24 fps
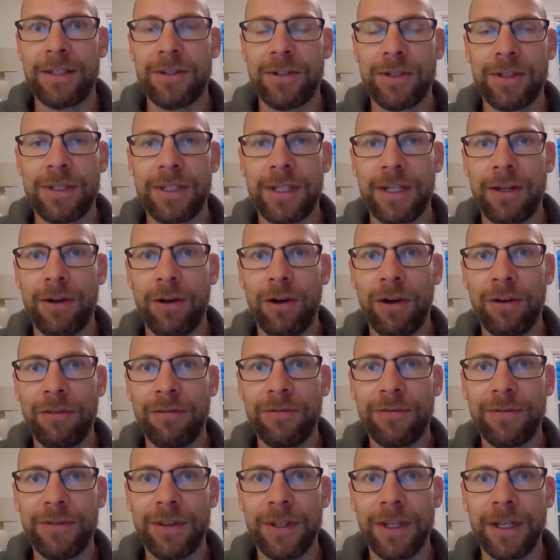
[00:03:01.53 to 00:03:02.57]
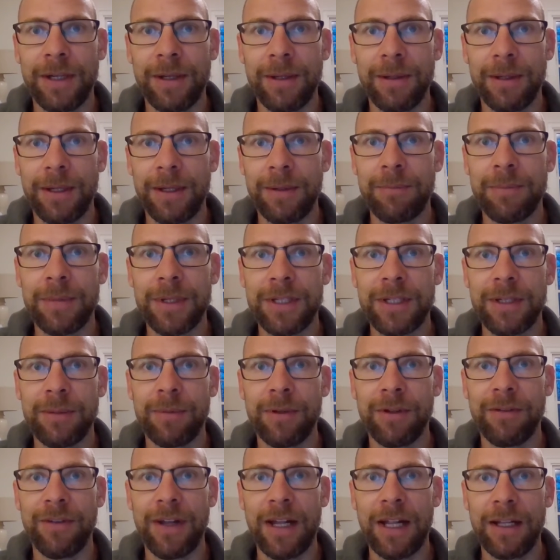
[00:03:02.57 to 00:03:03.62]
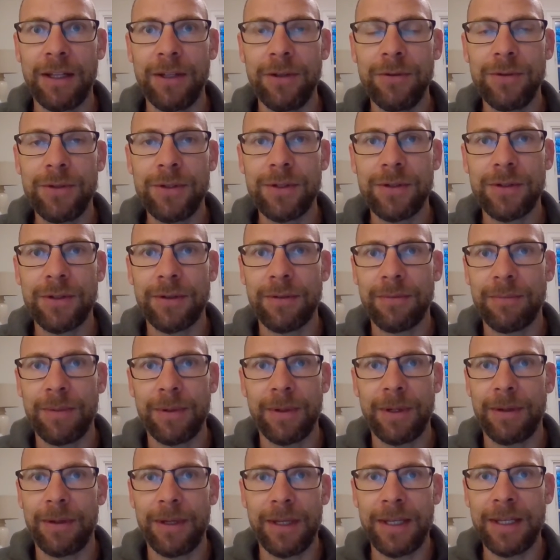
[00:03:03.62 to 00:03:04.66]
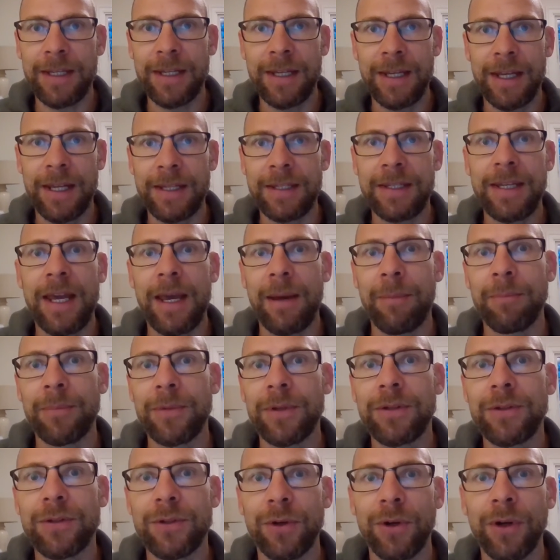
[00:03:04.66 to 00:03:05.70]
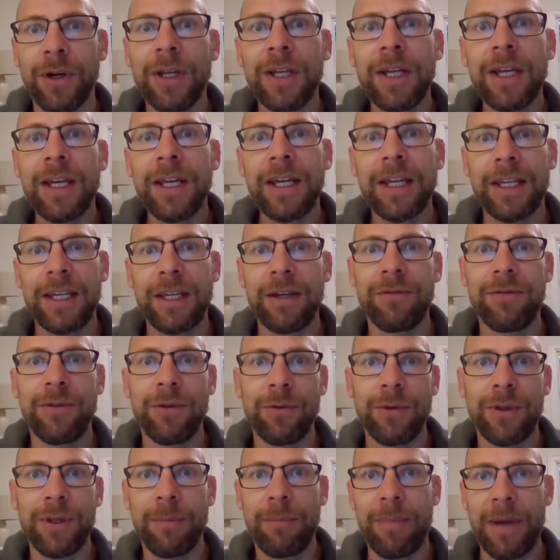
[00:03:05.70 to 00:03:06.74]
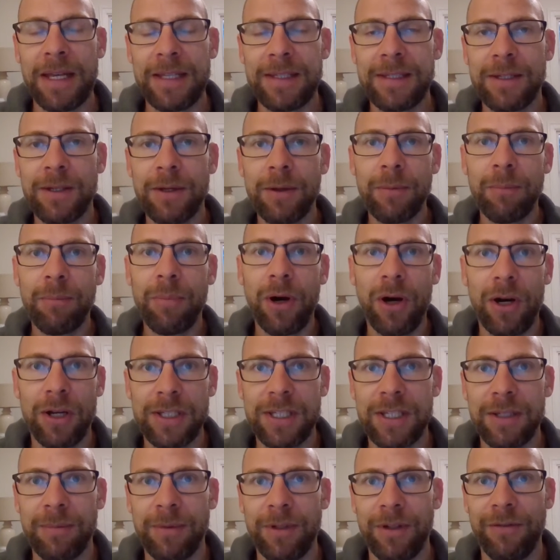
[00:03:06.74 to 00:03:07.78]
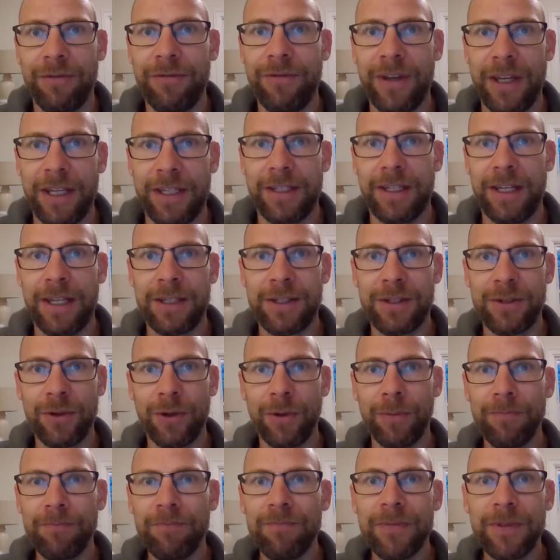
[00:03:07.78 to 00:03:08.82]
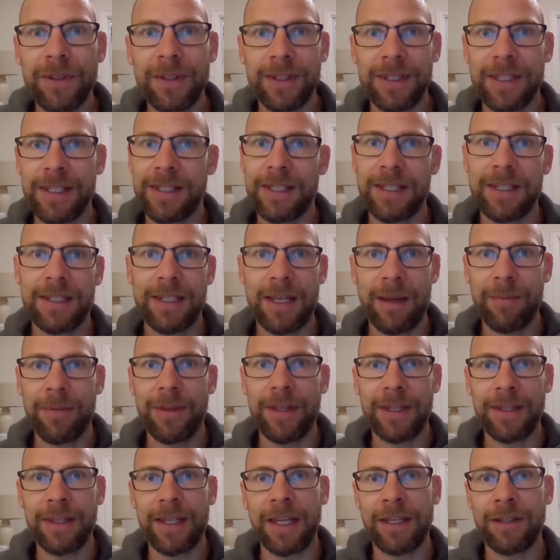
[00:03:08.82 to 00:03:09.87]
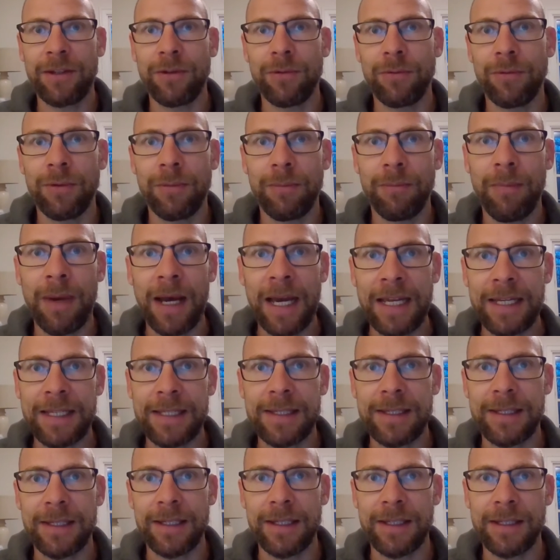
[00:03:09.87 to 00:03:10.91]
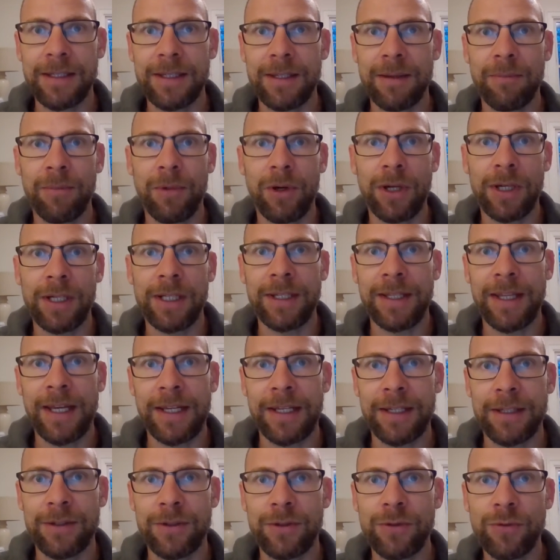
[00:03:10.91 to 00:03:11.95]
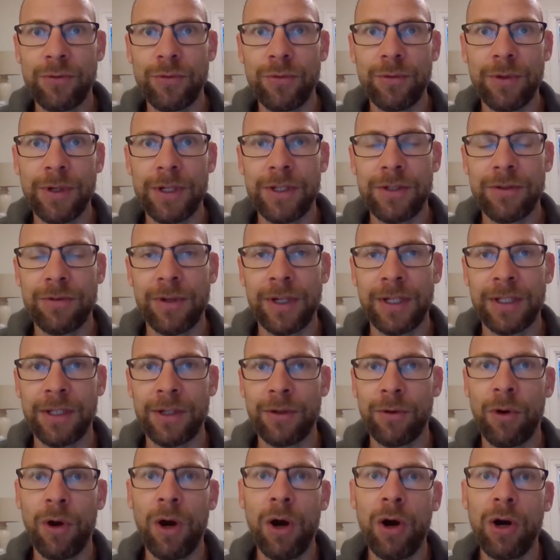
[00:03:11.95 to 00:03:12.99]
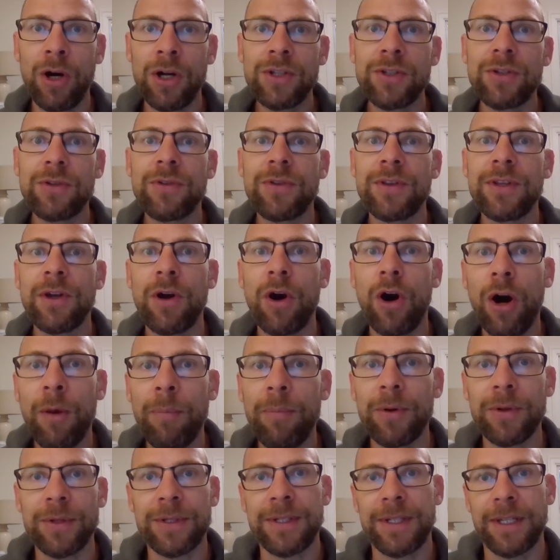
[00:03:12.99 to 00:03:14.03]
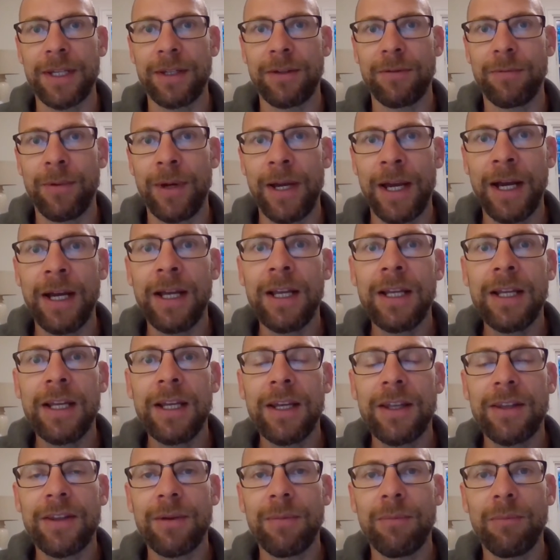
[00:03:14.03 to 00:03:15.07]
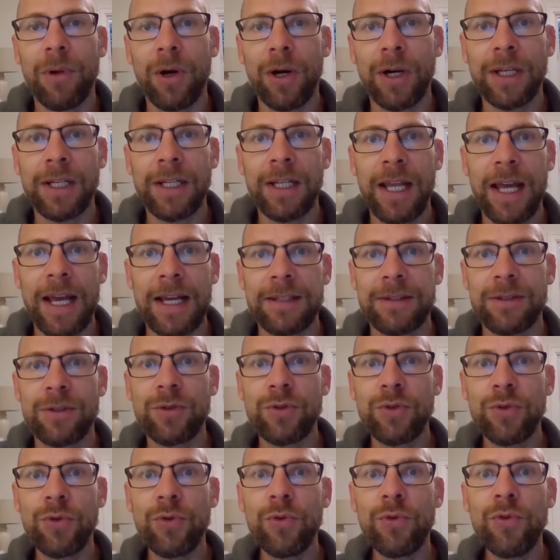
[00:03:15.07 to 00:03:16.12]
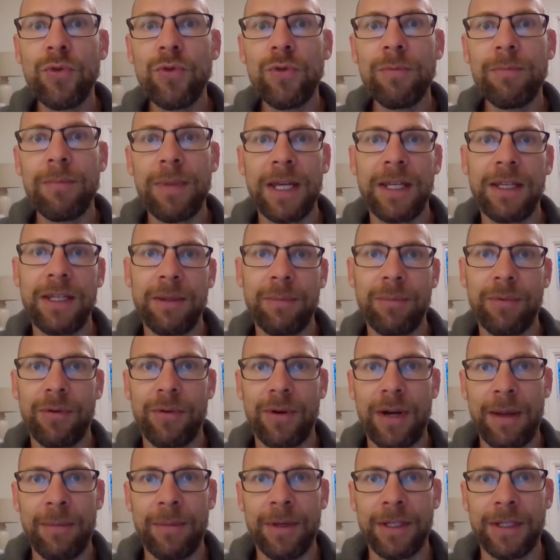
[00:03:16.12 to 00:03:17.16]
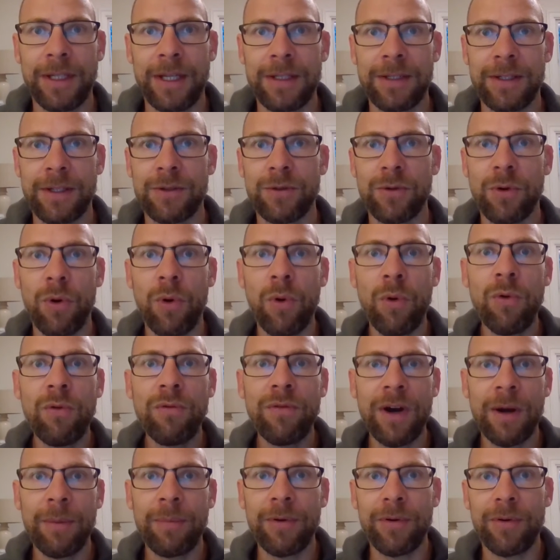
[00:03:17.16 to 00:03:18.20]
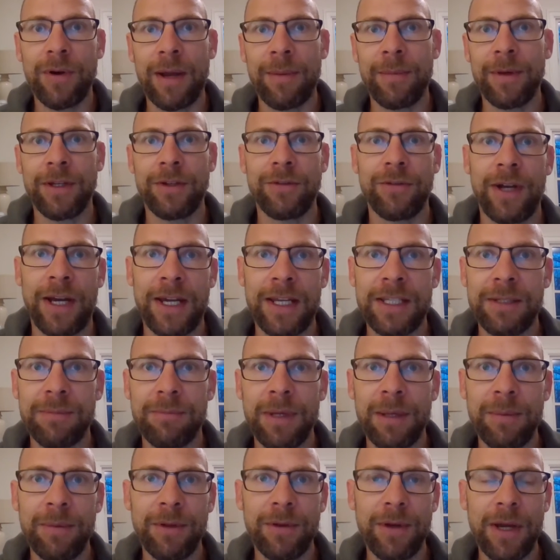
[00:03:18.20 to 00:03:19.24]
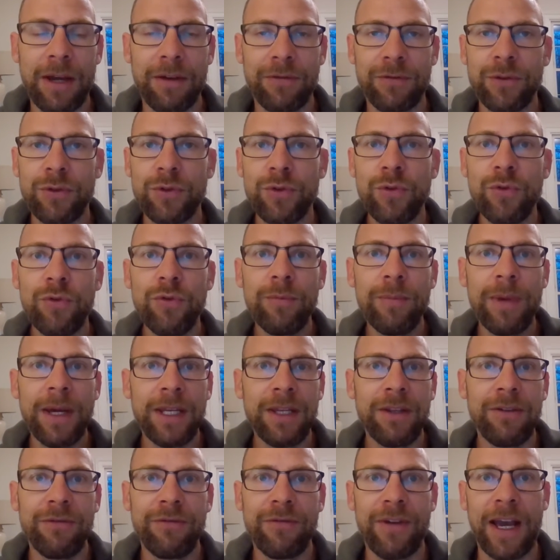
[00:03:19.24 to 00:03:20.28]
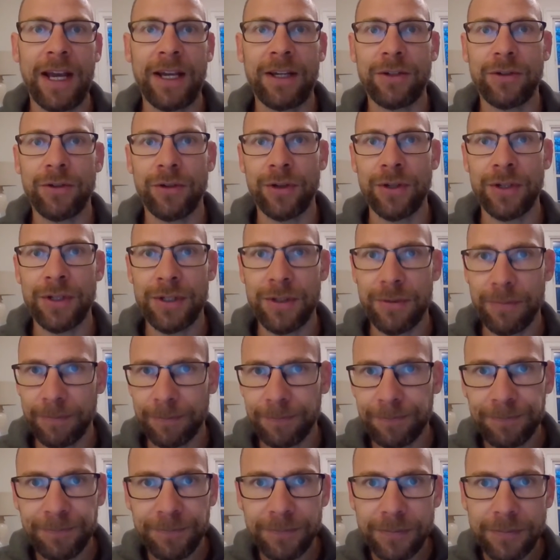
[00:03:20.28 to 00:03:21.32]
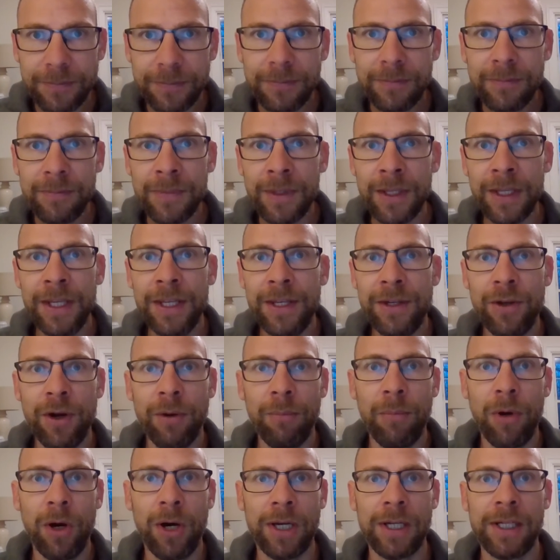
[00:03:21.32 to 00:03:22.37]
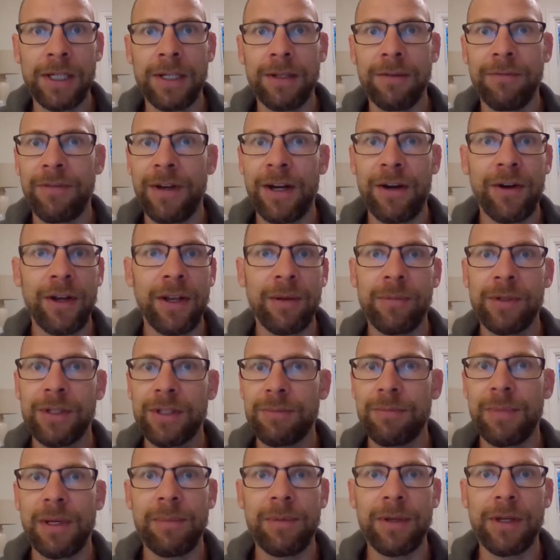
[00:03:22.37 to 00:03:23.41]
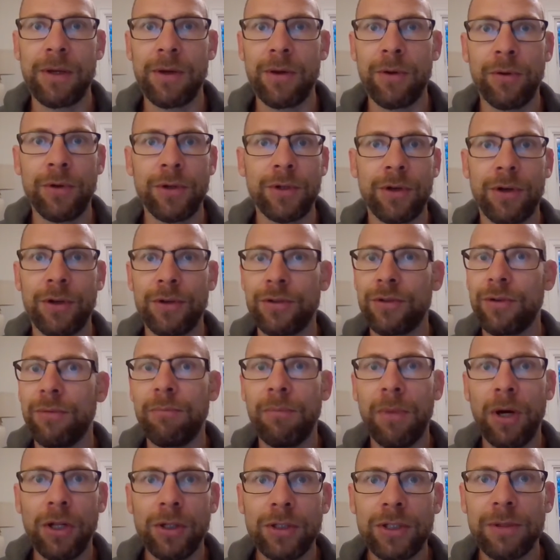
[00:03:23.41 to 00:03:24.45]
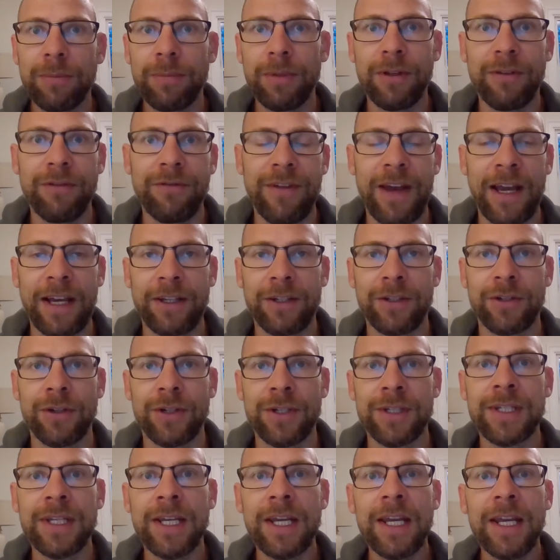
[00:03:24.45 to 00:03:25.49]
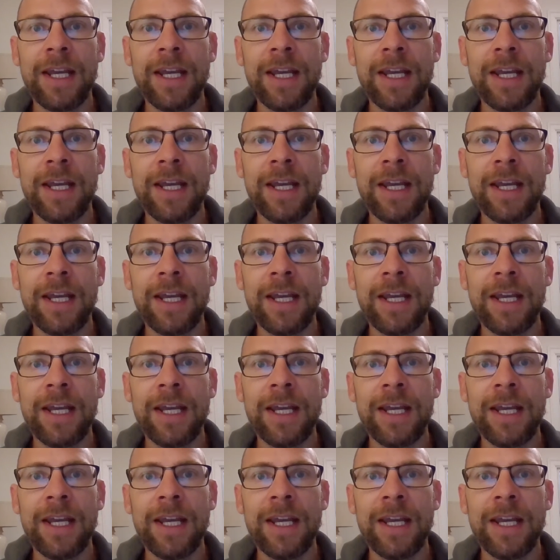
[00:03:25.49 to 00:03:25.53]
so say, of the admissible values to in an attempt to give you the best possible fit. And so this is something that you might see is a model that is too restricted, or also the opposite, where the model has too many parameters, is over parameterized. Maybe you have too many factors in your model, variables maybe load onto multiple factors,